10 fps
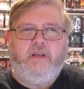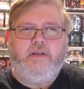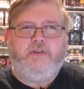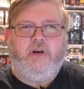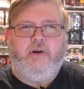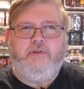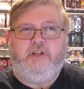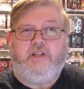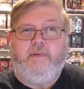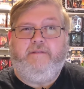So he was
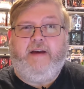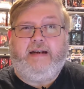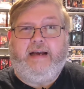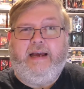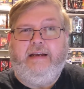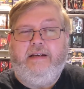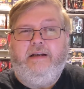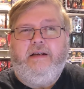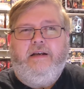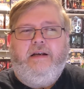just a big fat guy.
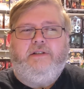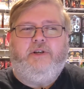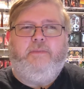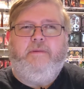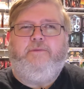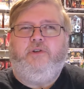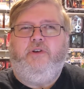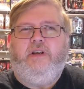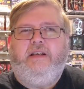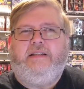So Bib
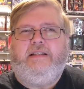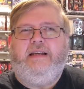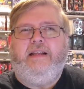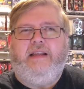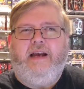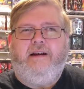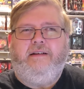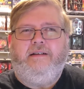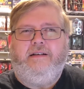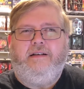Fortuna is sitting
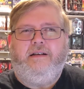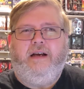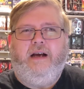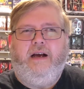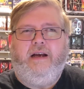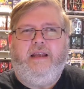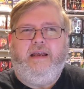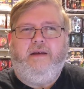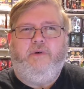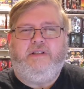there.
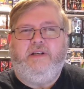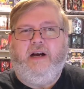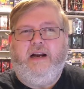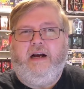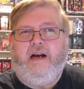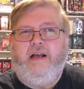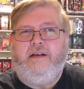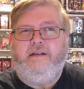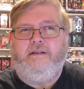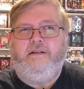He was not
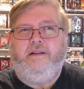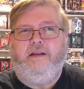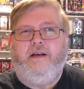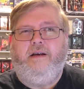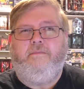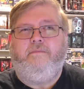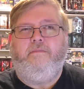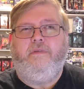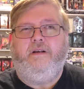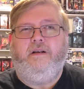on the
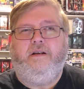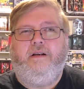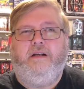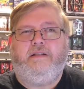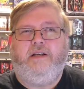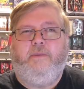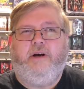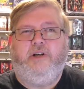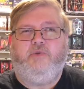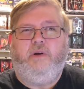sail
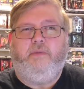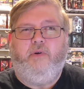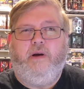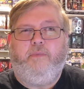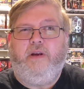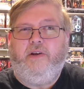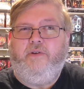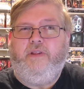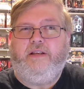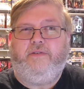barge when it blew up. We
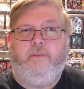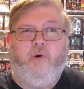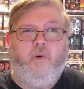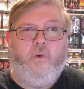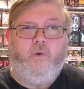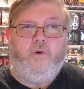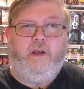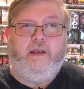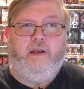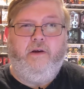knew this from old
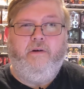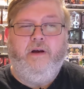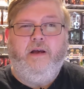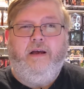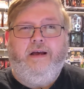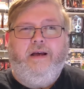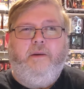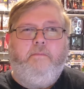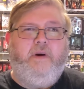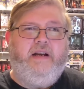EU,
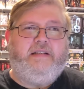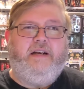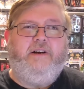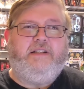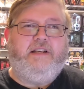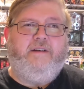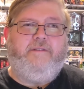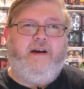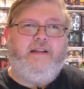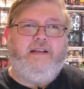but it's interesting to
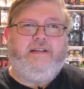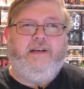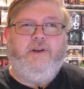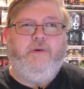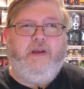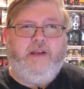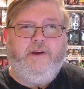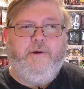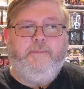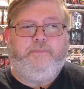find this in new EU.